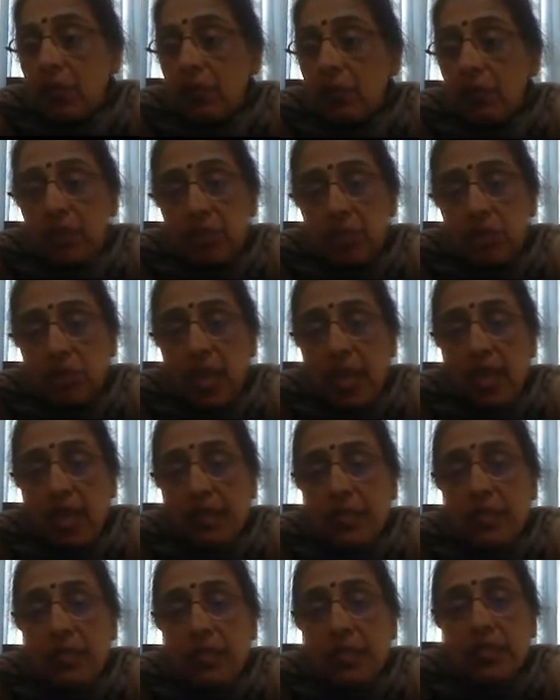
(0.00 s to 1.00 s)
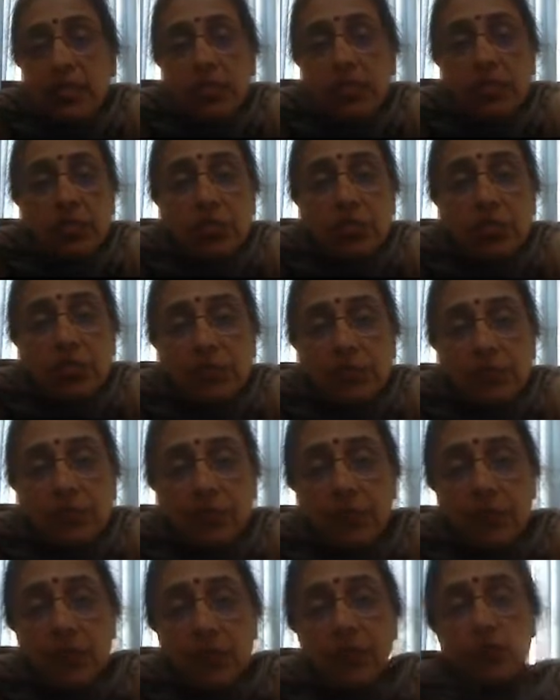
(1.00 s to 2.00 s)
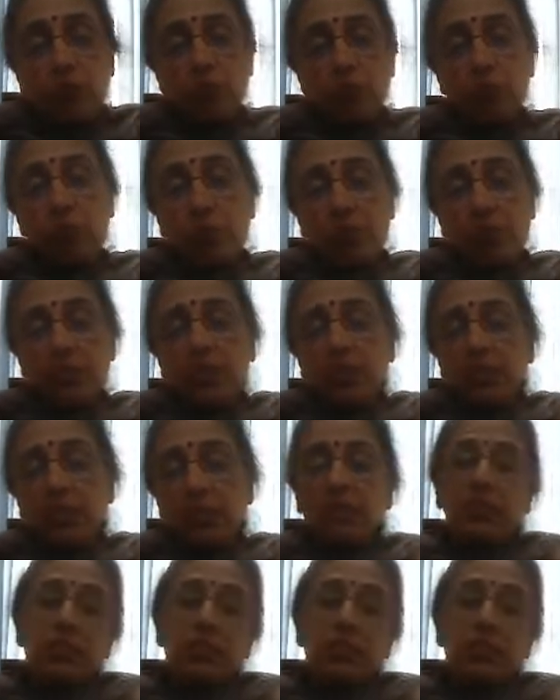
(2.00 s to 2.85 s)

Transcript: because I need it to be written in the